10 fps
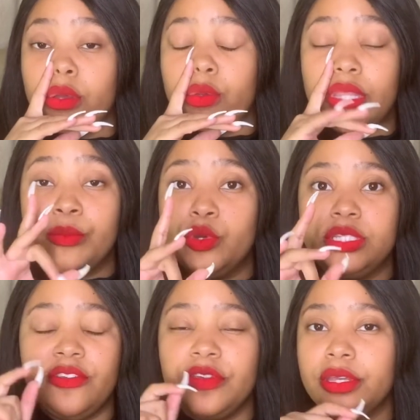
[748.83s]
The most
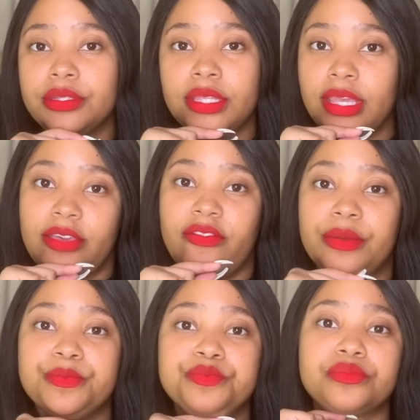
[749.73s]
difficult thing ever.
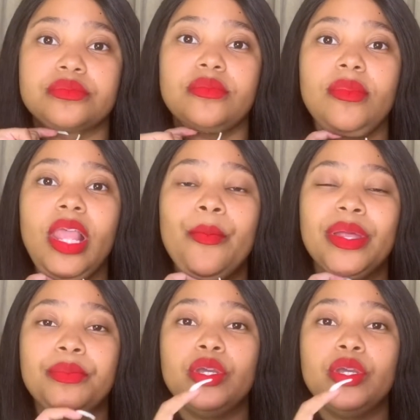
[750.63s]
But